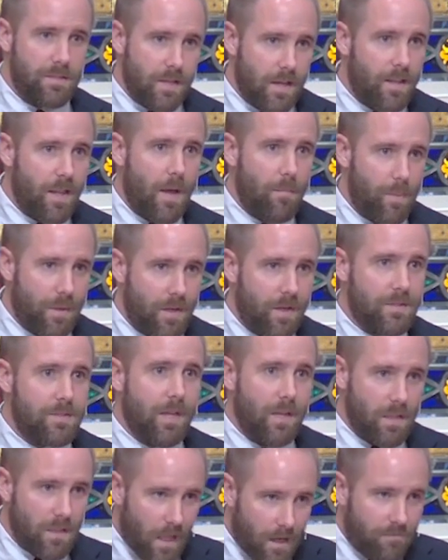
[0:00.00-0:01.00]
And I say that
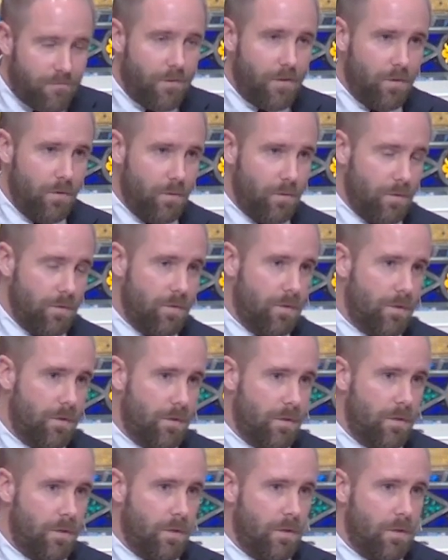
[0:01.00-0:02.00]
because I love you,
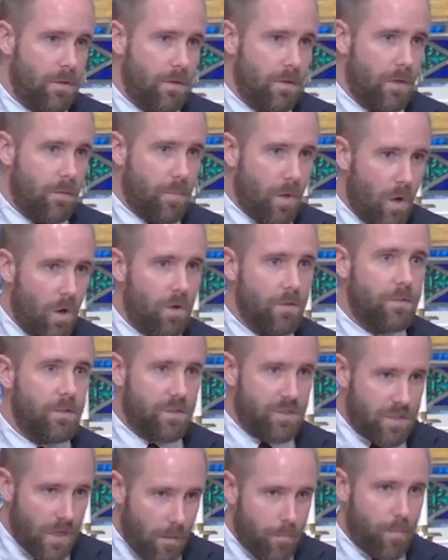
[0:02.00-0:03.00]
and I'm
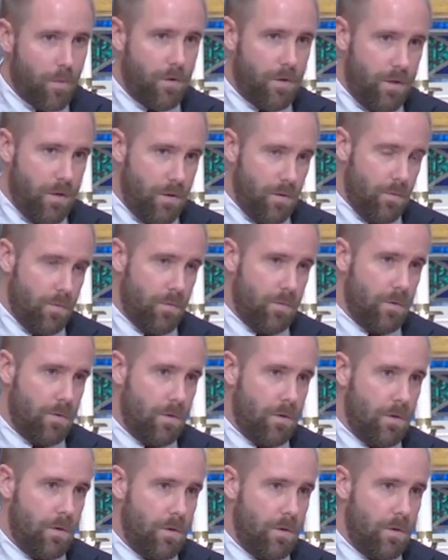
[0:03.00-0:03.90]
called to shepherd you.